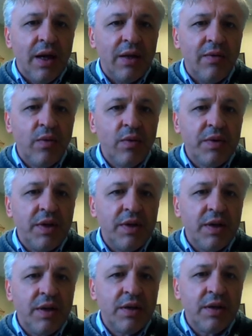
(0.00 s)
and we will see
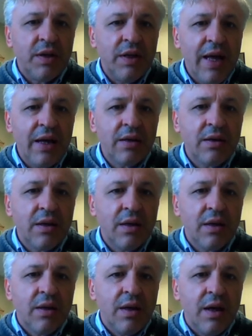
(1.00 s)
that this is the text
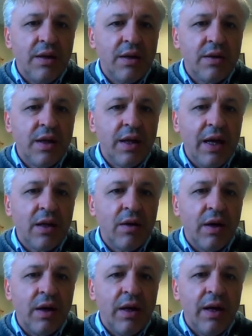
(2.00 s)
and this is the
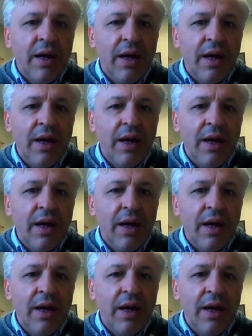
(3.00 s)
category.